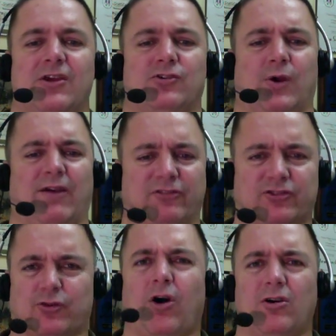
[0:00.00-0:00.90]
to have
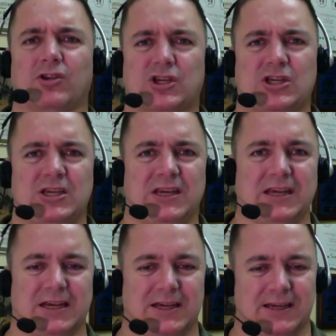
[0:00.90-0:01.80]
strong
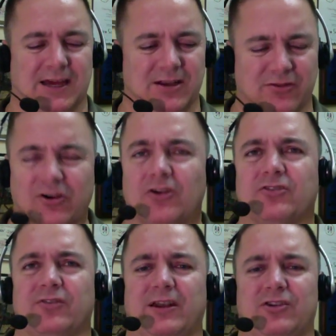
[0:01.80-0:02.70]
qi and have
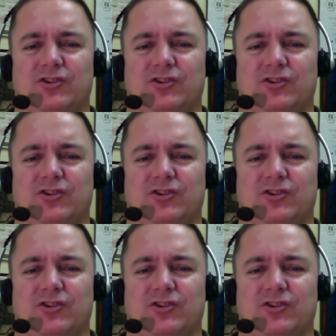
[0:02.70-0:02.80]
cultivated